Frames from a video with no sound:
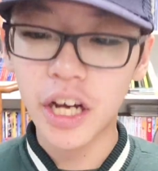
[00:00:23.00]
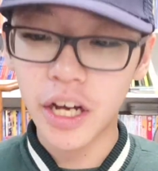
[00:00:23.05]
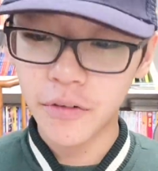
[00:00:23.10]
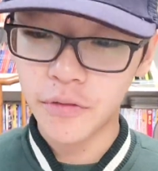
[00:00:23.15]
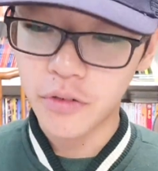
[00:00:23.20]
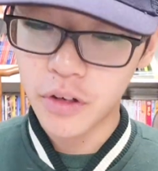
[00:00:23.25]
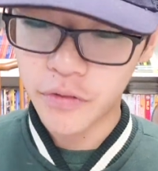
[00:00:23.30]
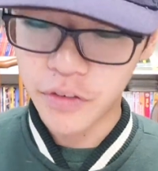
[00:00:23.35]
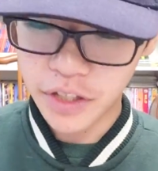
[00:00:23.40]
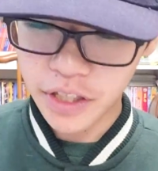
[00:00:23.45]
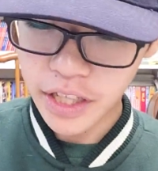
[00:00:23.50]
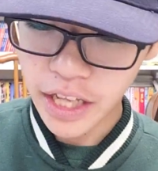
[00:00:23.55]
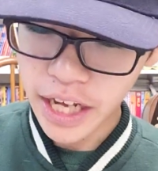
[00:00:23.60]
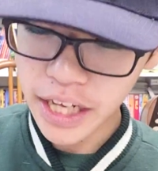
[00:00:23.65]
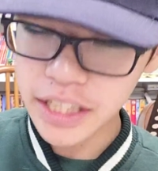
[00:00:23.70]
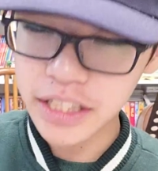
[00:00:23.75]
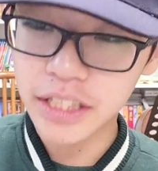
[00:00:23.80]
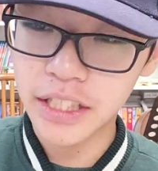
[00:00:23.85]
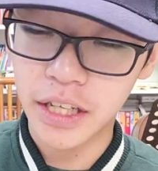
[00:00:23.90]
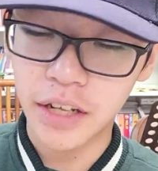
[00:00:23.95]
off with a
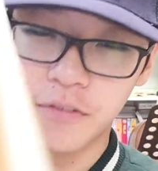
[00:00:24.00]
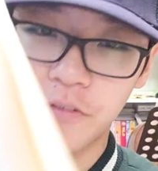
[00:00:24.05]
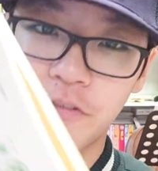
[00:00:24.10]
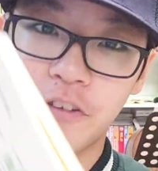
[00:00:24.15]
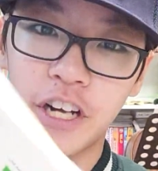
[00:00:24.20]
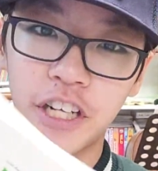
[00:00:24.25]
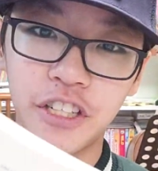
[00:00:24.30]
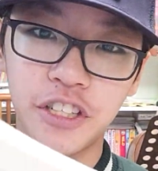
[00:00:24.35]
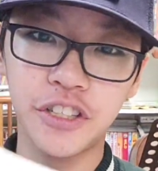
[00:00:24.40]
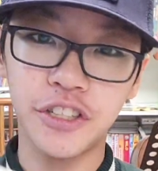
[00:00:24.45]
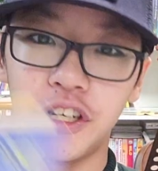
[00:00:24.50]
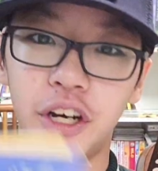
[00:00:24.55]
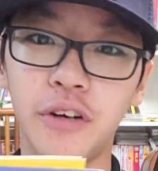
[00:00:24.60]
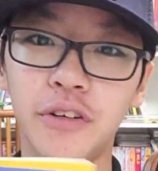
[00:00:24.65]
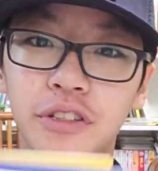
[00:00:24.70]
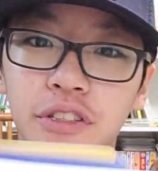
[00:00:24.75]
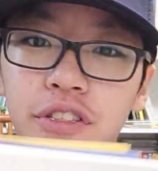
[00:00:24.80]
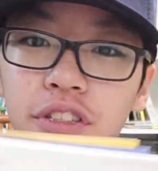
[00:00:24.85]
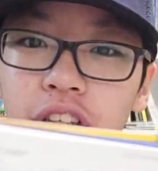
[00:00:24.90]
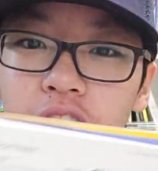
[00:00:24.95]
nice, fresh
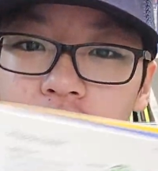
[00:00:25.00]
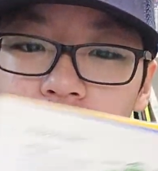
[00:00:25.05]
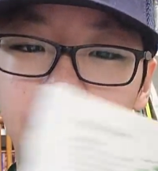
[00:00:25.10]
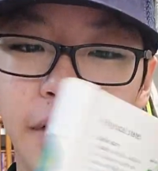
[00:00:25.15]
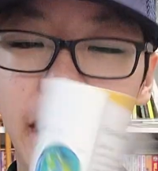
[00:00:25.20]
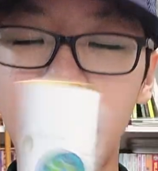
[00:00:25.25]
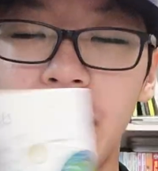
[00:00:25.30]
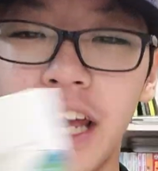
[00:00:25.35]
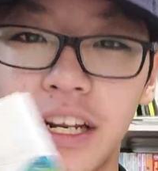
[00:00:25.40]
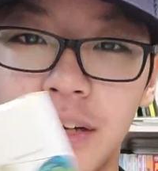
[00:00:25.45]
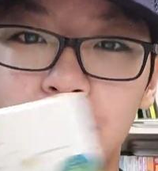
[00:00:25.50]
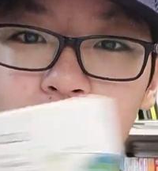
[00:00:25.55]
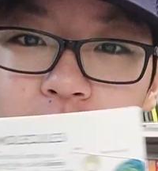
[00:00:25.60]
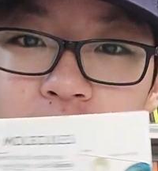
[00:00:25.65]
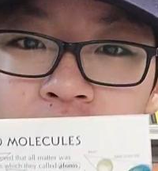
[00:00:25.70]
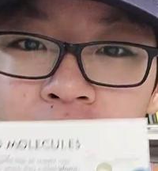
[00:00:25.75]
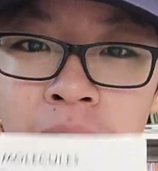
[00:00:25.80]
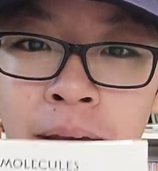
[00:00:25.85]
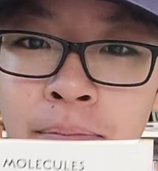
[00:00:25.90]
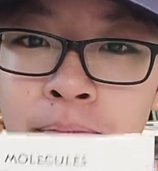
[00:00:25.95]
dose of
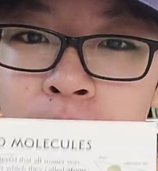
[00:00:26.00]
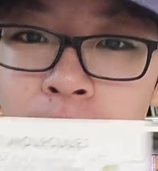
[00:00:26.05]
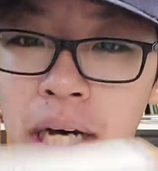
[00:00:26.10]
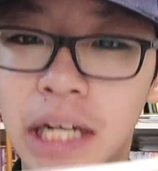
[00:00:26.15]
atoms and